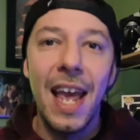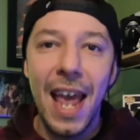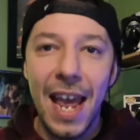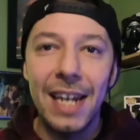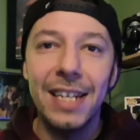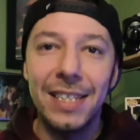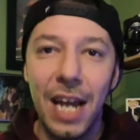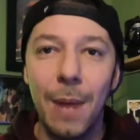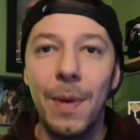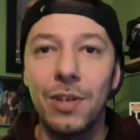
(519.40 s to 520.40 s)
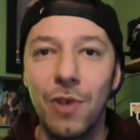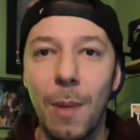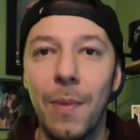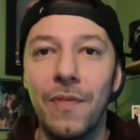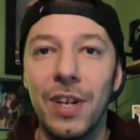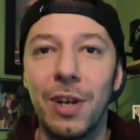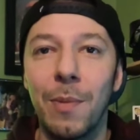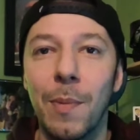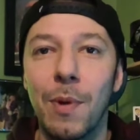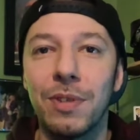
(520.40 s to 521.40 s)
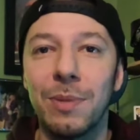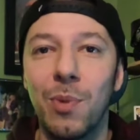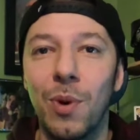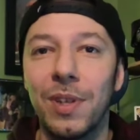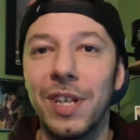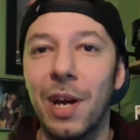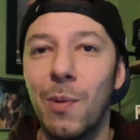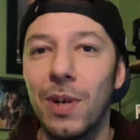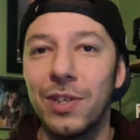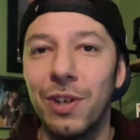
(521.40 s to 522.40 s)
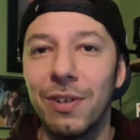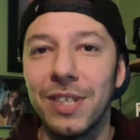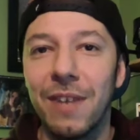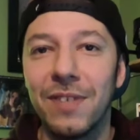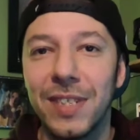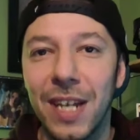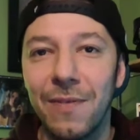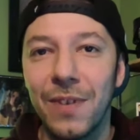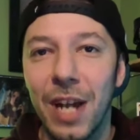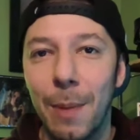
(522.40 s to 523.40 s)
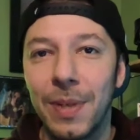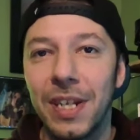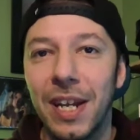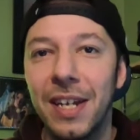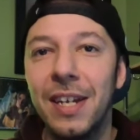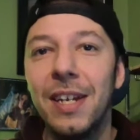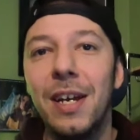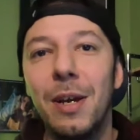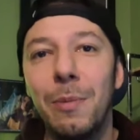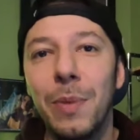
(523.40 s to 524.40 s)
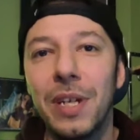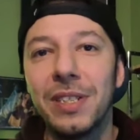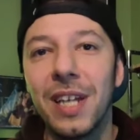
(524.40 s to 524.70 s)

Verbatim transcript: anytime I drop a video. But most importantly, I want y'all to have a safe and happy day. Peace